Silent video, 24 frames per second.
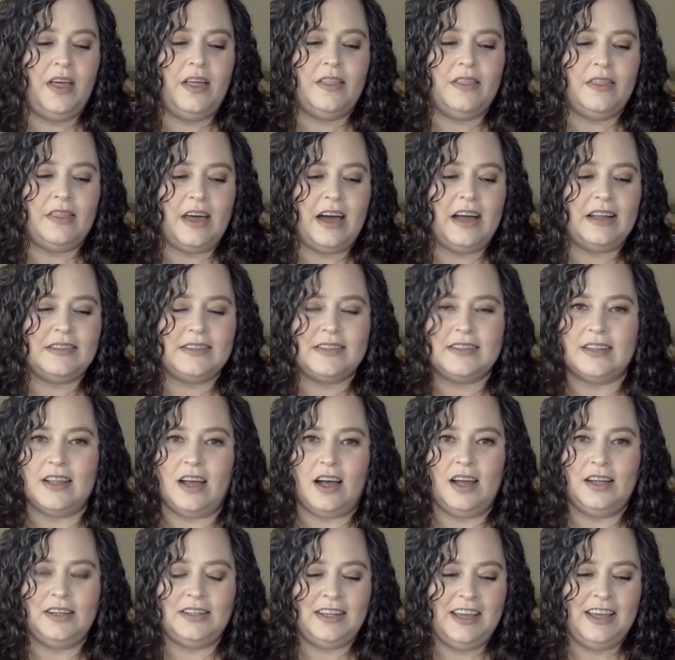That's
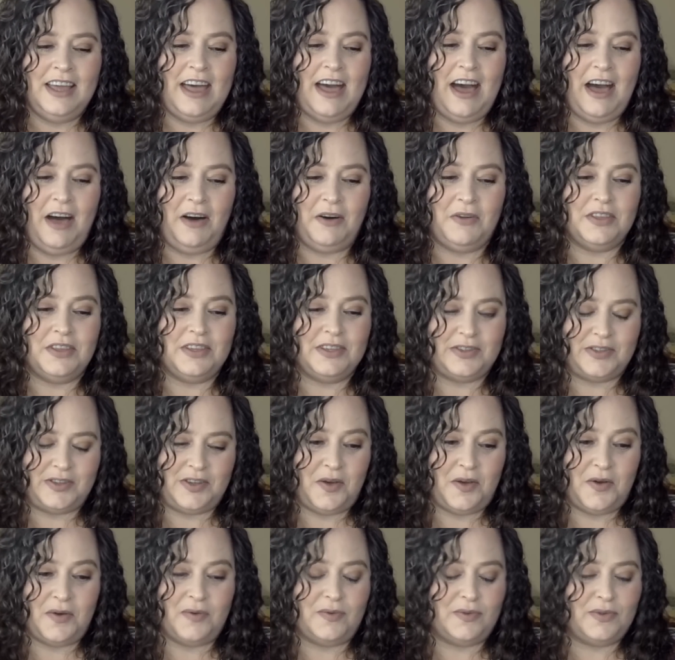not how this
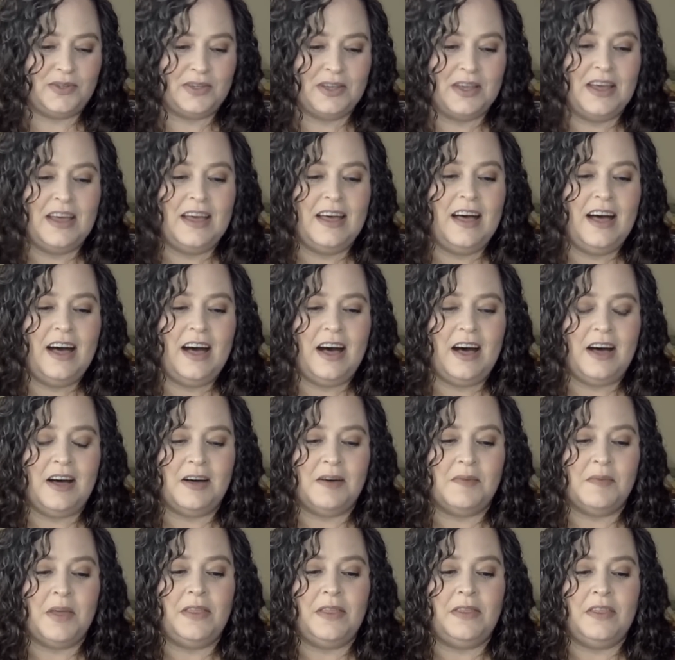goes.
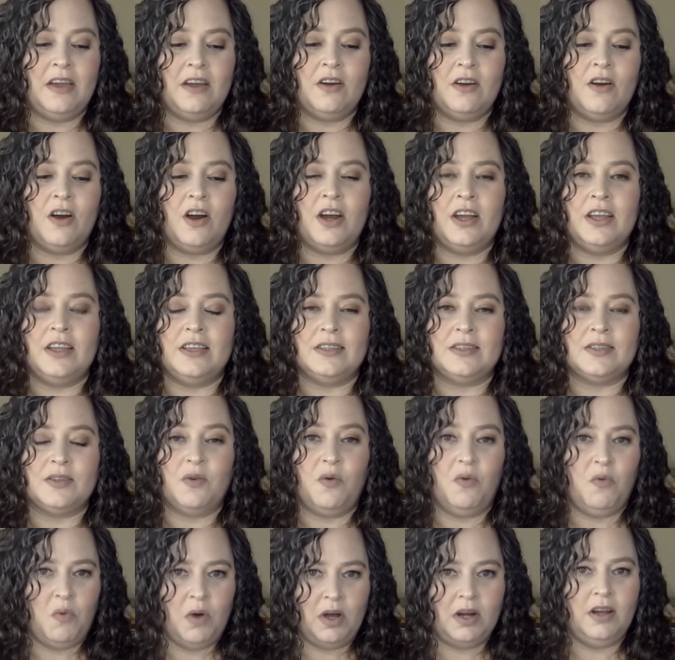There is
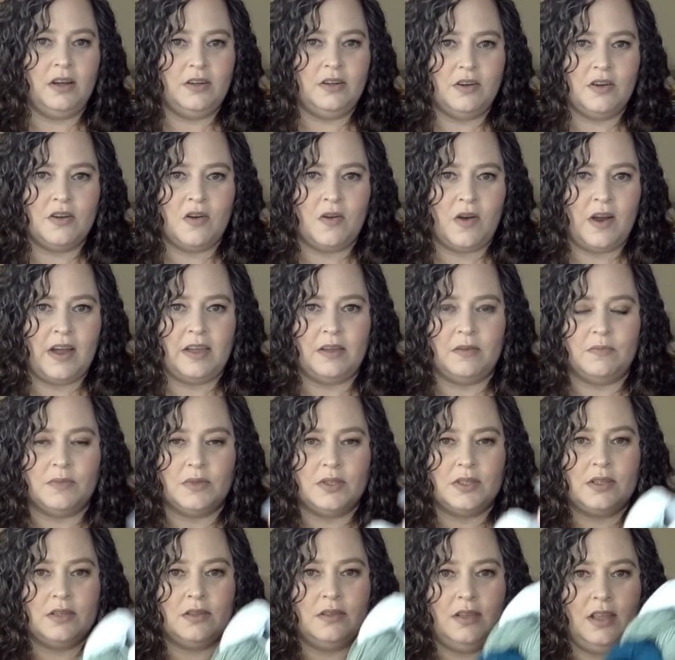100
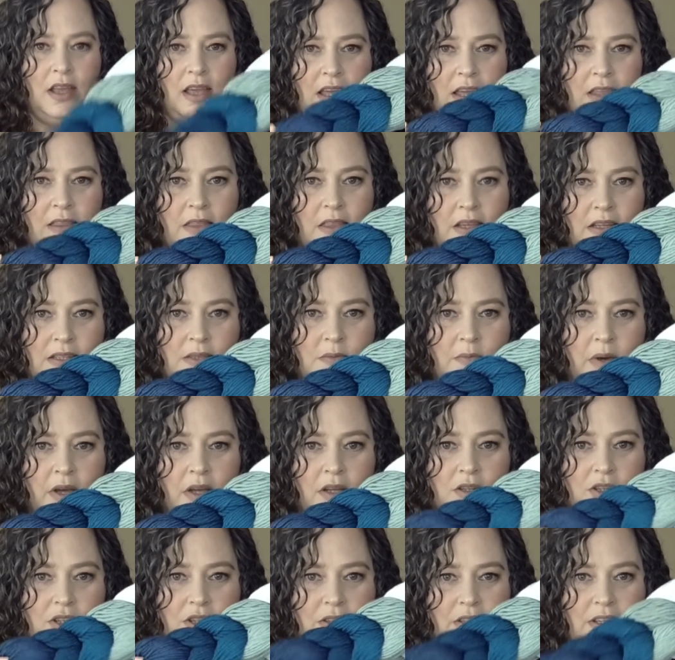grams in this
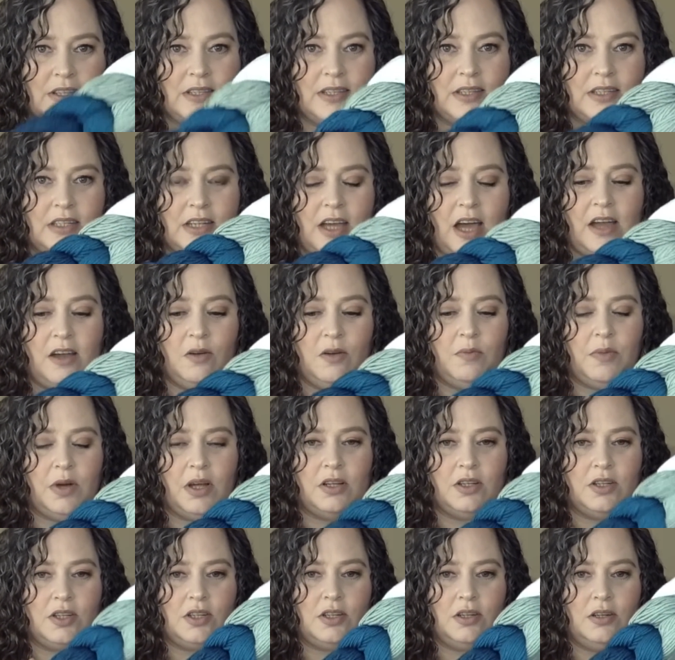bunch, this entire
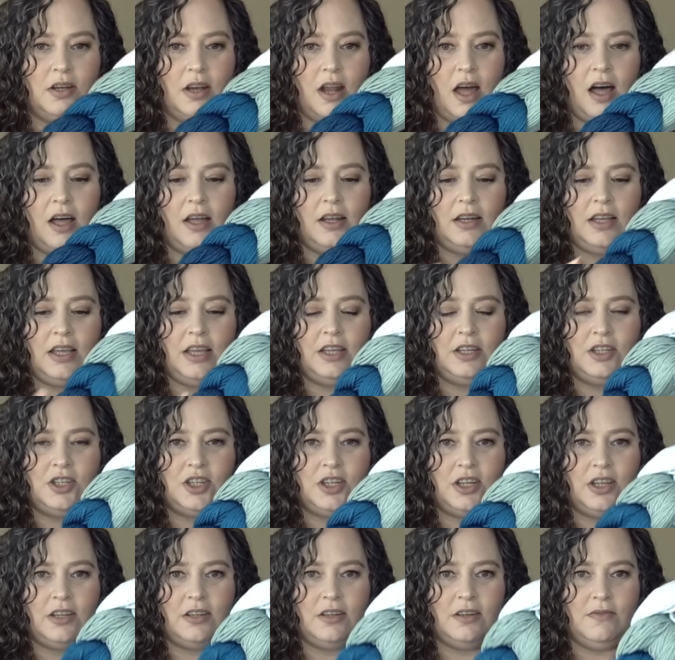bunch, not each
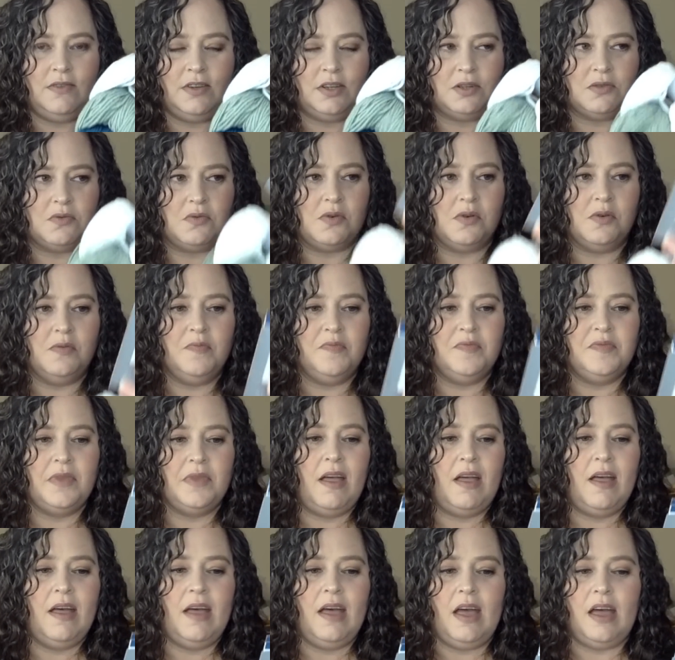individual.
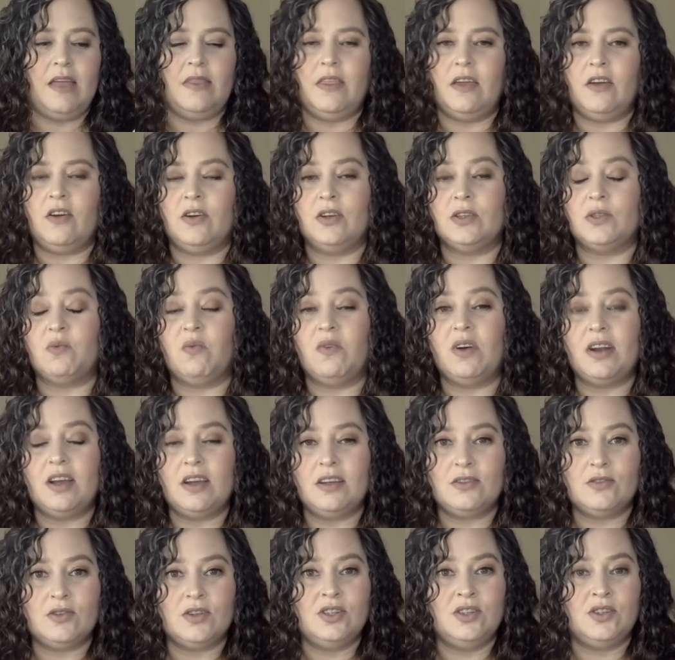And there is
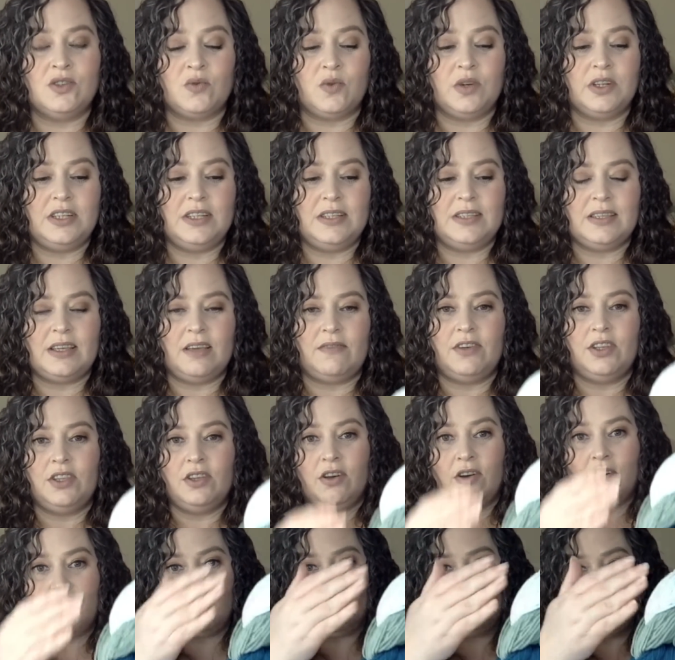127
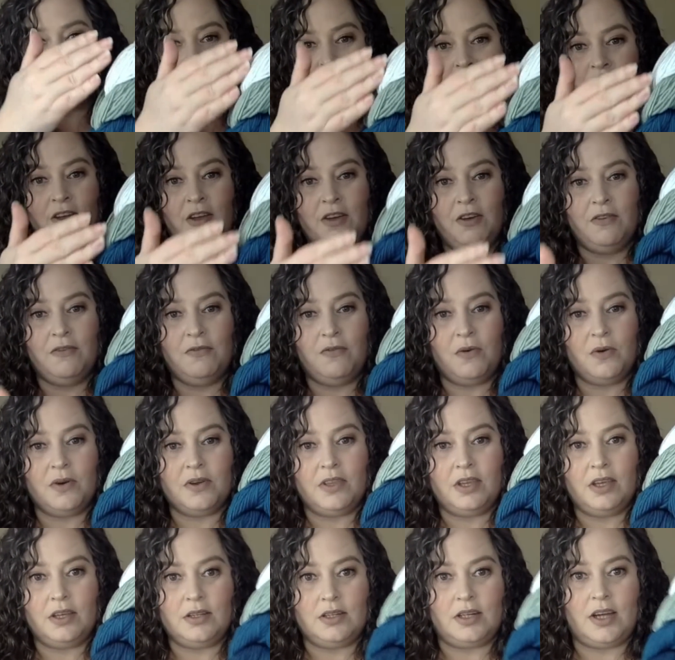yards for
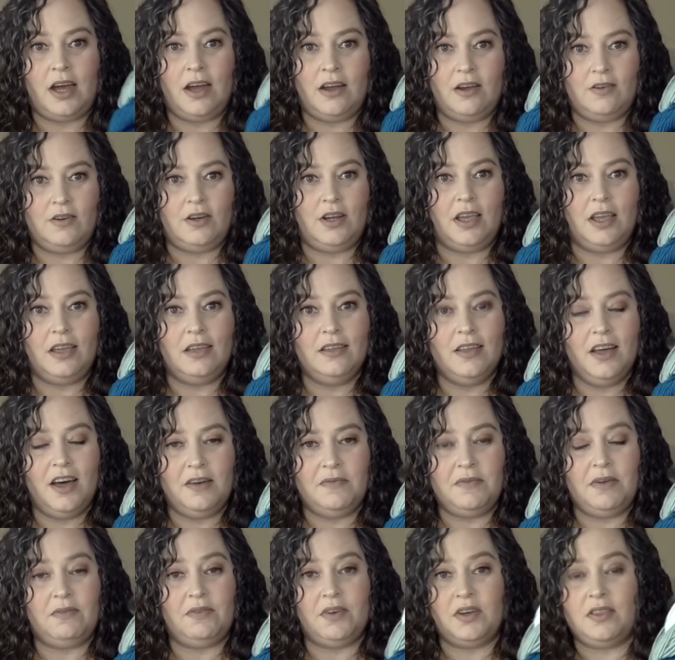the entirety of
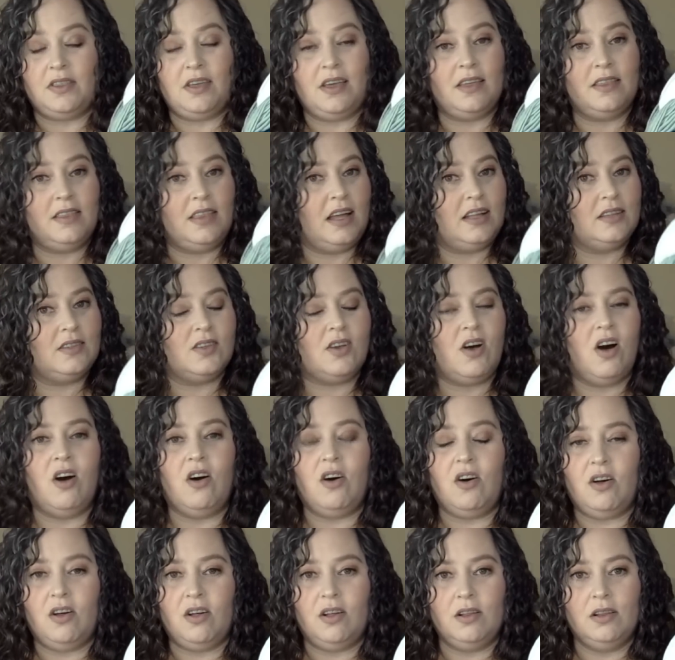everything. That's
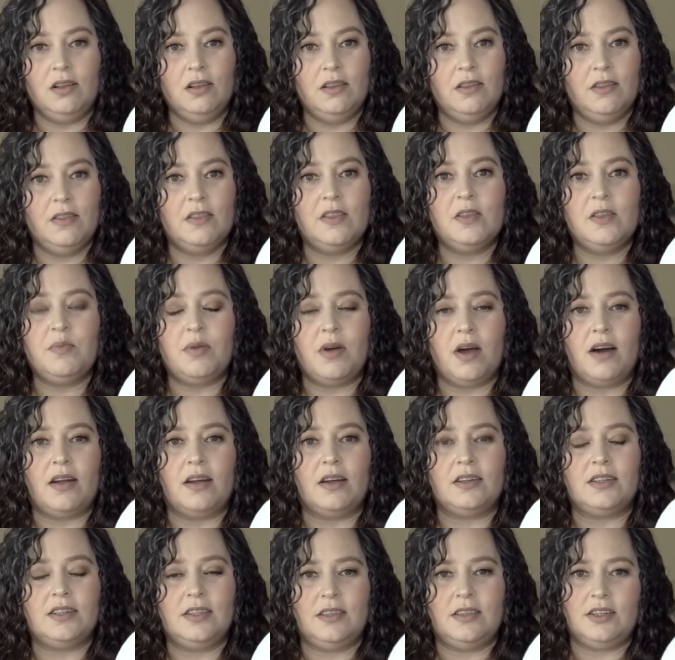all the
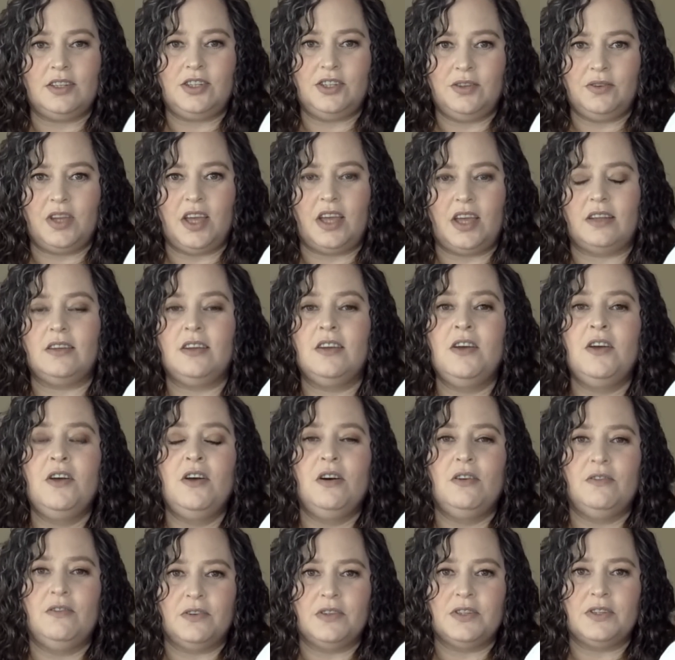product that you get
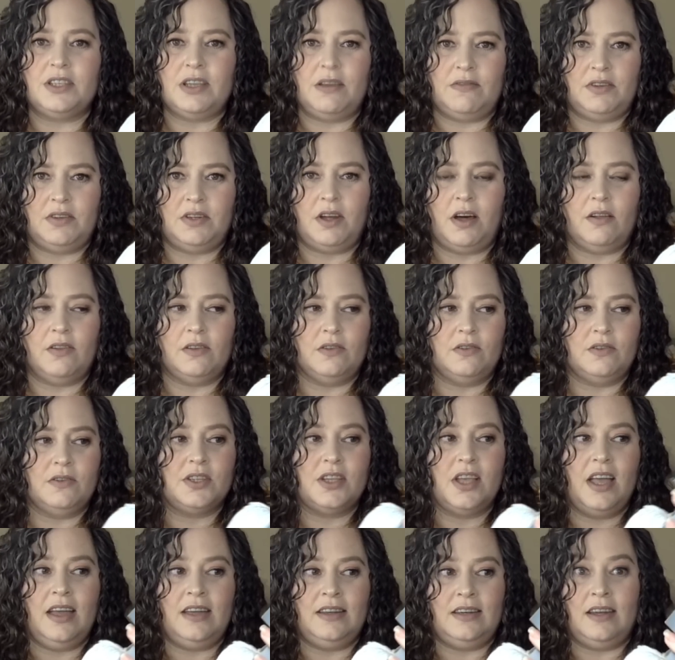for
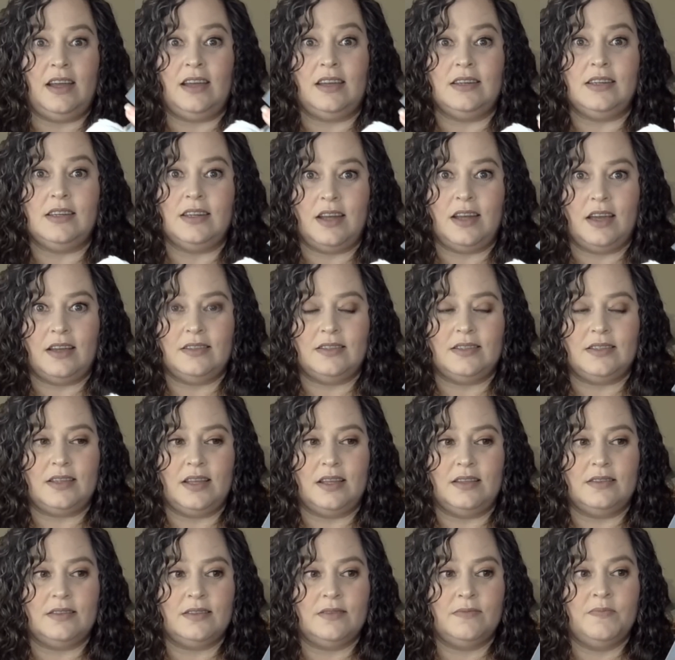
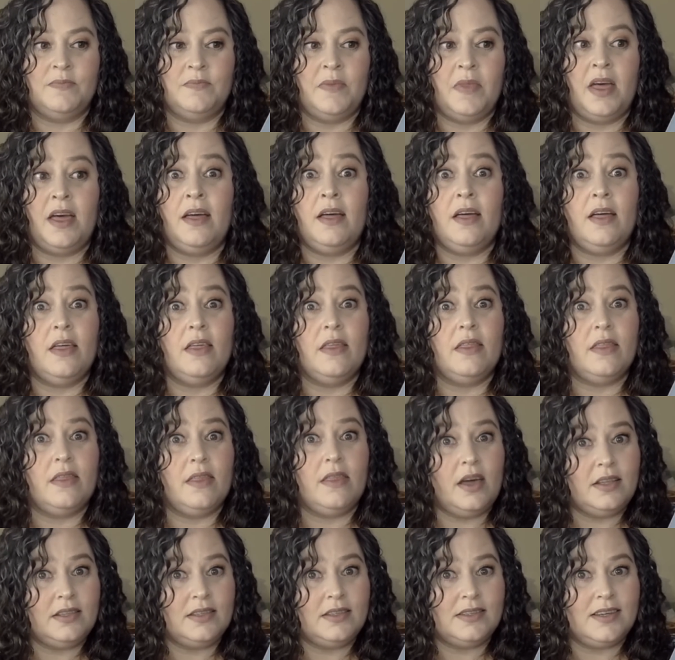$7.99.
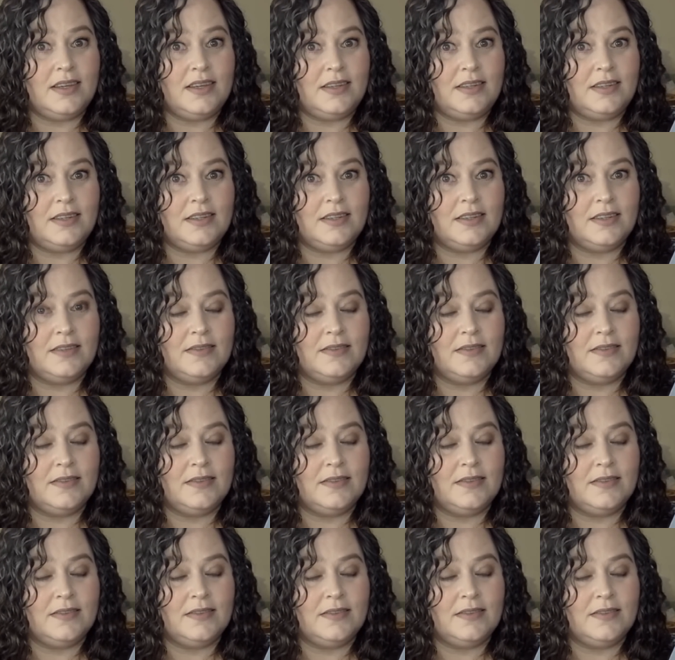That's it.